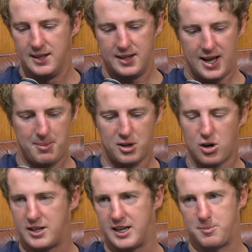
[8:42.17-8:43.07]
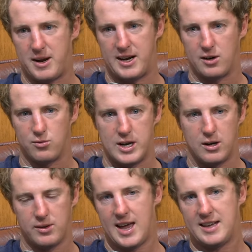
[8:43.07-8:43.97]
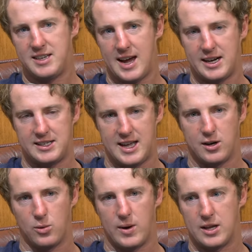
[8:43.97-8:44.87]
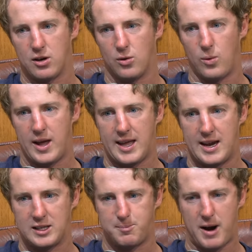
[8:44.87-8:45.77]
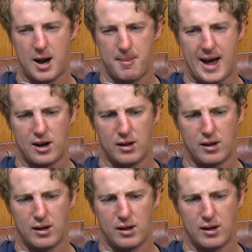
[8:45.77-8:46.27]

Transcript: Happy Christhouse's been unreal. Yes, he had a down a week on the weekend against Parramatta.